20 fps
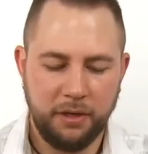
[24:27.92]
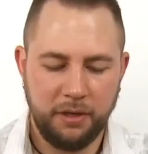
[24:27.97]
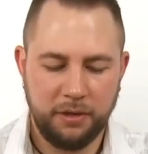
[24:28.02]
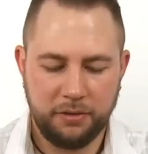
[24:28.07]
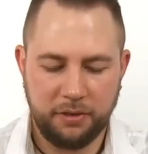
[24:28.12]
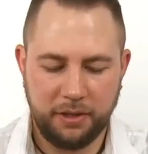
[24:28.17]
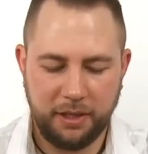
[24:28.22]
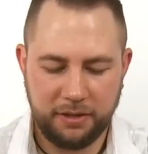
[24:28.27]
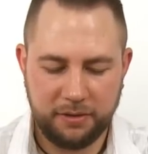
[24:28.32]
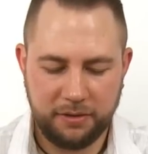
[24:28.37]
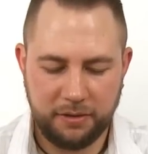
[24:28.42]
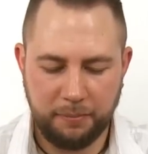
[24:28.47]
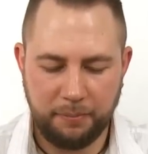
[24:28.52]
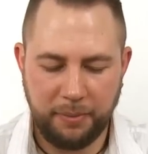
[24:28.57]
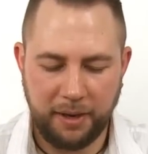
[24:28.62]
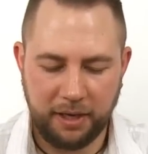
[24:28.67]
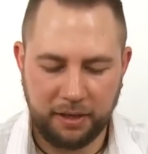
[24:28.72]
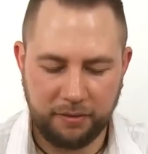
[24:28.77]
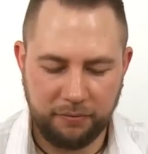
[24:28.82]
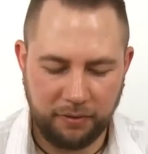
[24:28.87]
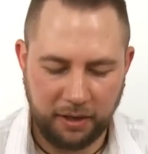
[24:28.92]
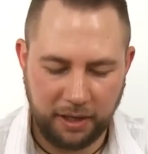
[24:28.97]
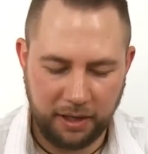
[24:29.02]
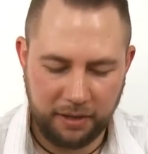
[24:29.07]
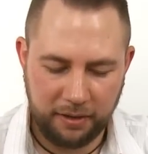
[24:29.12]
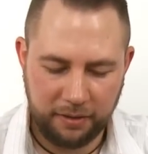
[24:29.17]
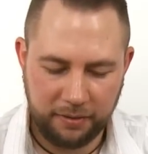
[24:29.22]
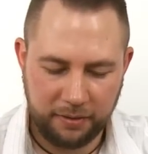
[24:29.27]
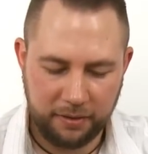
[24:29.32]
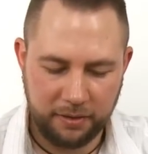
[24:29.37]
So that's the back
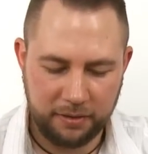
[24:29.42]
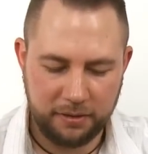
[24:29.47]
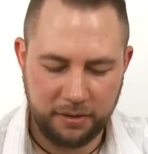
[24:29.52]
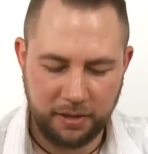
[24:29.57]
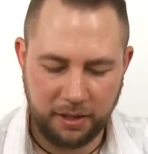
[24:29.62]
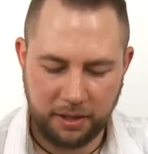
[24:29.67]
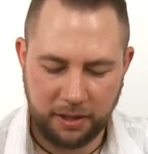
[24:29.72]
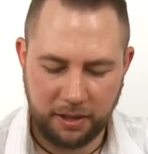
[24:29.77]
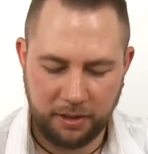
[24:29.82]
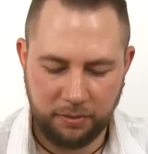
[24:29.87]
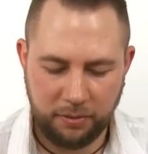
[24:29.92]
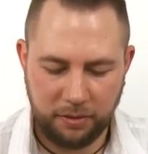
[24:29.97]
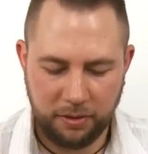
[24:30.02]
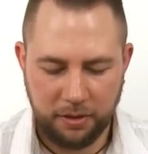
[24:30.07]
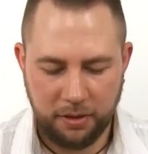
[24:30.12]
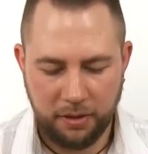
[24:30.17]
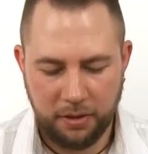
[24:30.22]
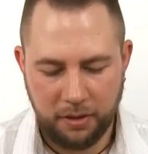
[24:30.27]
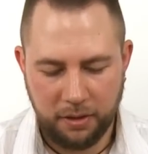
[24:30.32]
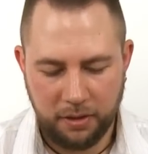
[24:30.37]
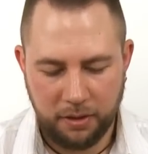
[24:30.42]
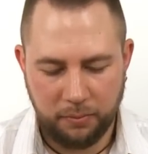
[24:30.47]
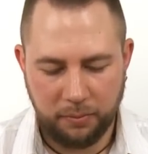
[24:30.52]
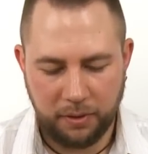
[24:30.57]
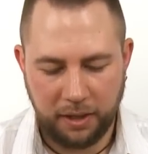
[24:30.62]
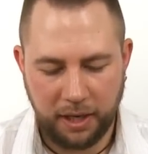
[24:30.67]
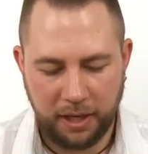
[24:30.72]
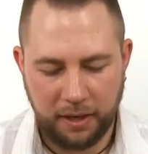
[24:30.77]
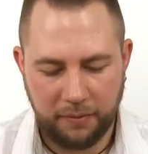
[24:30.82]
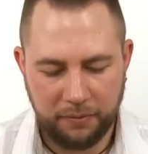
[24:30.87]
fly, it's done now. We
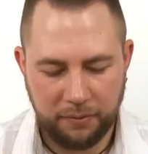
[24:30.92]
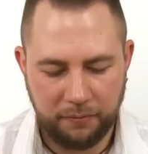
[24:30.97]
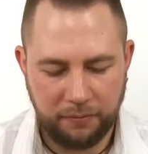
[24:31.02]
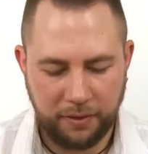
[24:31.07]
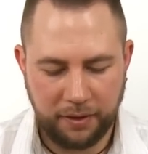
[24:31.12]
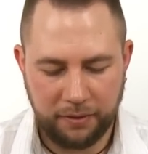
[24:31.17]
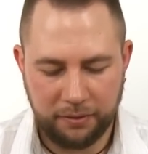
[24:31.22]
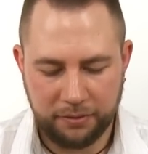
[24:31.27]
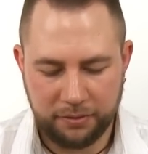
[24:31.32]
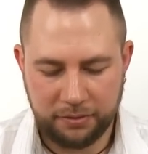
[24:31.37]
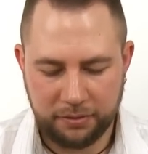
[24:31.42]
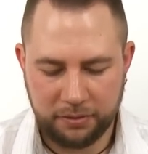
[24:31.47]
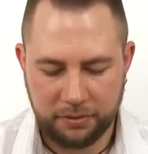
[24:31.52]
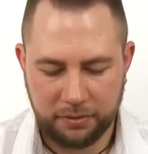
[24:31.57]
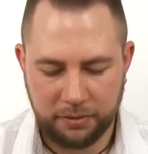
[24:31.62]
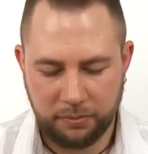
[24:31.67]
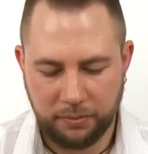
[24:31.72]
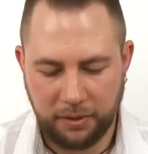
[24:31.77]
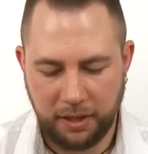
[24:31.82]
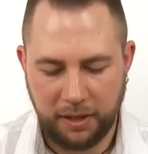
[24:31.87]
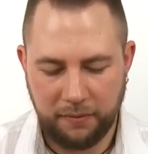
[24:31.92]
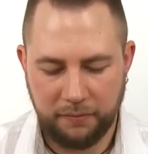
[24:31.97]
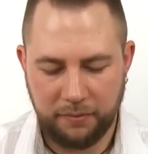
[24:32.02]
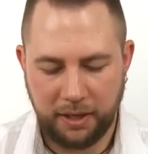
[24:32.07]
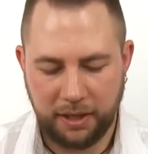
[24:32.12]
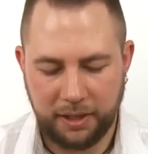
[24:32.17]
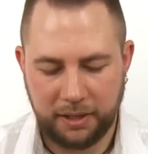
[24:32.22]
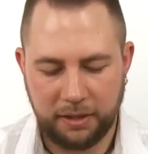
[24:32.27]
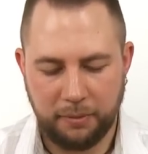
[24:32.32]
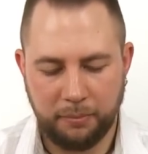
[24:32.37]
have the feathers, we have
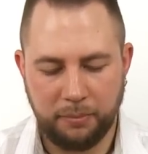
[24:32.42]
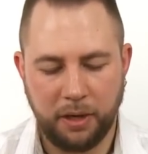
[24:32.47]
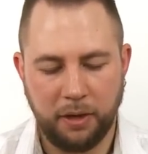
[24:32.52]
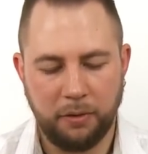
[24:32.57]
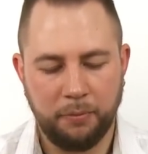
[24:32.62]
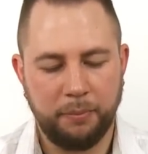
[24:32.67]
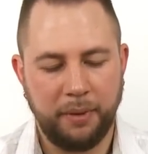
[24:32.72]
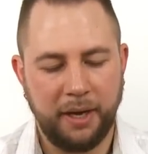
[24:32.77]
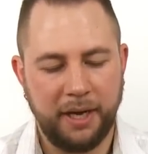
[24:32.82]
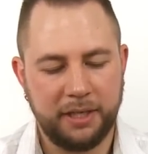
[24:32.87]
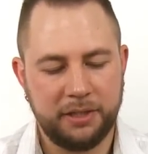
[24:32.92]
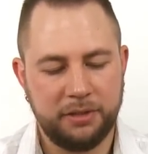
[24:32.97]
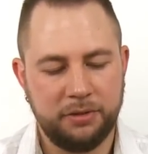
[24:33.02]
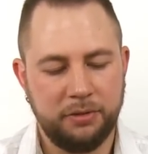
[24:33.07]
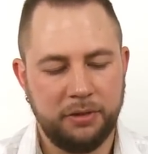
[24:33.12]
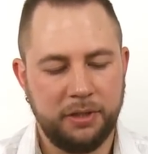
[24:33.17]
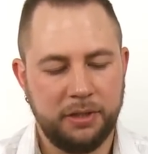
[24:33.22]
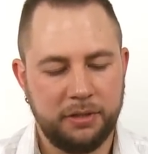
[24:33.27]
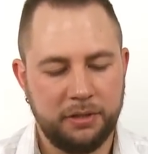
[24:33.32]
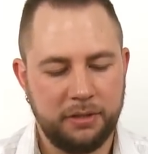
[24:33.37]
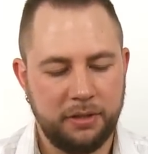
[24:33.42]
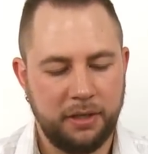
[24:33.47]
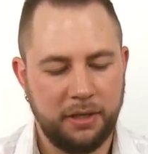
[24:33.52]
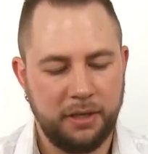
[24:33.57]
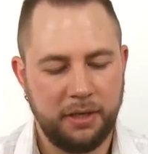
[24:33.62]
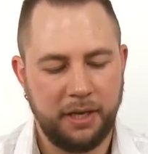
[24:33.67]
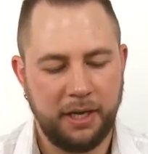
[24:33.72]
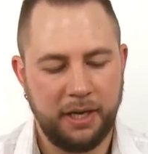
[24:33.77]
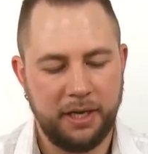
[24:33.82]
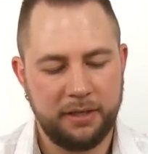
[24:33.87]
like the brown back to it, and
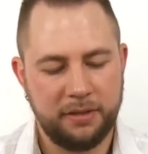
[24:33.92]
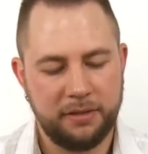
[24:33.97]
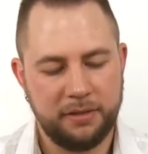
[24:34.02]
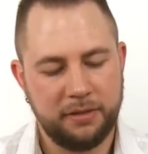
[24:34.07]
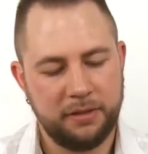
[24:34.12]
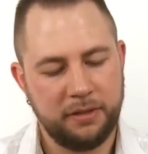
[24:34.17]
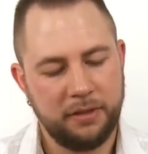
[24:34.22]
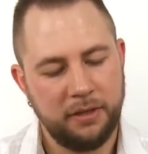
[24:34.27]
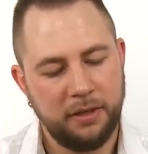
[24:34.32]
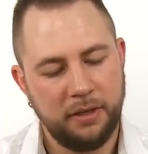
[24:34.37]
it has